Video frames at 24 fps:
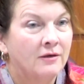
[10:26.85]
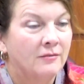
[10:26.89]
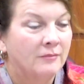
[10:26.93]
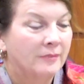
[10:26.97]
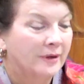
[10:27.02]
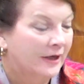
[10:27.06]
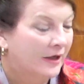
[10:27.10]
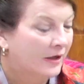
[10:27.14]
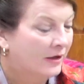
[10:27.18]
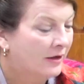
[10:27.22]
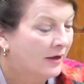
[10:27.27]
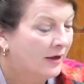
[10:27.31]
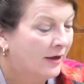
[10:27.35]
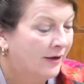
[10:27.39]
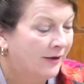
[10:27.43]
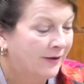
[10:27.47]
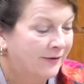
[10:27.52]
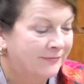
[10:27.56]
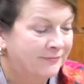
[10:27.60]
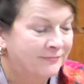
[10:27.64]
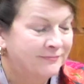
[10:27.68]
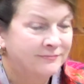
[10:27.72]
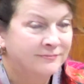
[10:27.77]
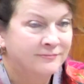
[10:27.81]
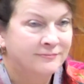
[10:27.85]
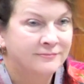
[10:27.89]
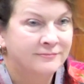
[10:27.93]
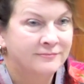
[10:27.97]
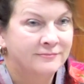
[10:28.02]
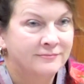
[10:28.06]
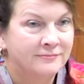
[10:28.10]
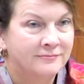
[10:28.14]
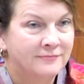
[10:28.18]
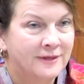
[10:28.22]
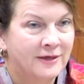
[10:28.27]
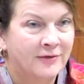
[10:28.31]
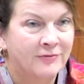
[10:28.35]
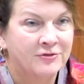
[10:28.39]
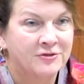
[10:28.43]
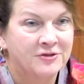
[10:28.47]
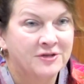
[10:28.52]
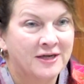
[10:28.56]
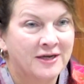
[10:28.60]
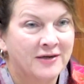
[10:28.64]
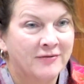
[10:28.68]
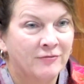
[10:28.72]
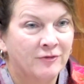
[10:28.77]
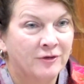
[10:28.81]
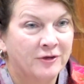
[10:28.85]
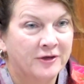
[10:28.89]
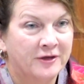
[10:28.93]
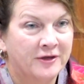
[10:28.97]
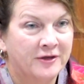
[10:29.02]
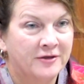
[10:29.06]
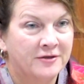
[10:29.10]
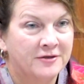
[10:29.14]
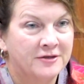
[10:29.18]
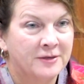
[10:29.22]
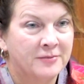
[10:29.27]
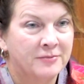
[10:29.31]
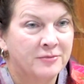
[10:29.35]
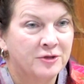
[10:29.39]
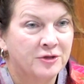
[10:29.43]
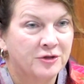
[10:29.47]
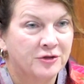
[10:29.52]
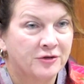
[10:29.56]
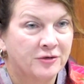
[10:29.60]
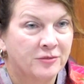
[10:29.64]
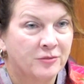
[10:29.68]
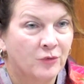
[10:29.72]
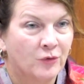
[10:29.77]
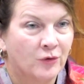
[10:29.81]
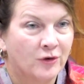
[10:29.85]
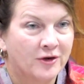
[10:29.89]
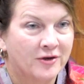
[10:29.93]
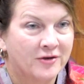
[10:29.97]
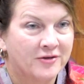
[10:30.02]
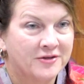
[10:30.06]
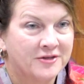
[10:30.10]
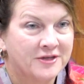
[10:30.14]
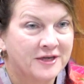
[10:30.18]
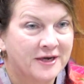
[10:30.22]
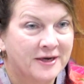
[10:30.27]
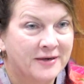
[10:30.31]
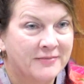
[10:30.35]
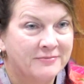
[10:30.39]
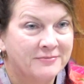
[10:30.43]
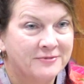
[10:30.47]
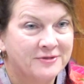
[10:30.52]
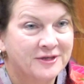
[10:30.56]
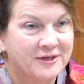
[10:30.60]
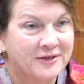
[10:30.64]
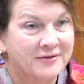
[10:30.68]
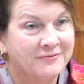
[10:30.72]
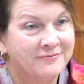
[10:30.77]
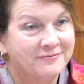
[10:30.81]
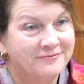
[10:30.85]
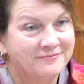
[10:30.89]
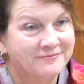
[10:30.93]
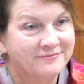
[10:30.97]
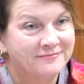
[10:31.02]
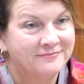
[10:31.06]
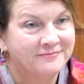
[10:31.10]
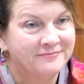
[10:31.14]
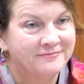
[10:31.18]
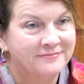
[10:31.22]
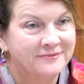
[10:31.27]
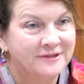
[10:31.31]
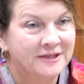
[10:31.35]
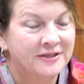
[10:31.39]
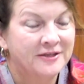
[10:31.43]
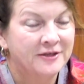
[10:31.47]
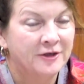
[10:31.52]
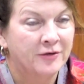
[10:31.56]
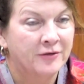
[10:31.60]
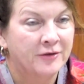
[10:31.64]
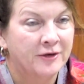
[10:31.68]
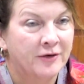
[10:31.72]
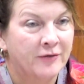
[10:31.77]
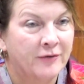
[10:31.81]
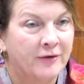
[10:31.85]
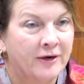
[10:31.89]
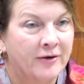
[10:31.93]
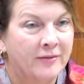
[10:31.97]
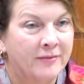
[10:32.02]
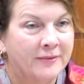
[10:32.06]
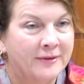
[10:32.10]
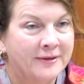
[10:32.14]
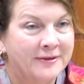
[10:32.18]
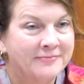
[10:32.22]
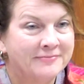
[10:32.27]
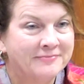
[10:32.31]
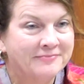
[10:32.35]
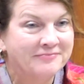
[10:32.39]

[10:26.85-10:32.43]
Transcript: but that was not really the temperature of the board at the time, so didn't go anywhere, but.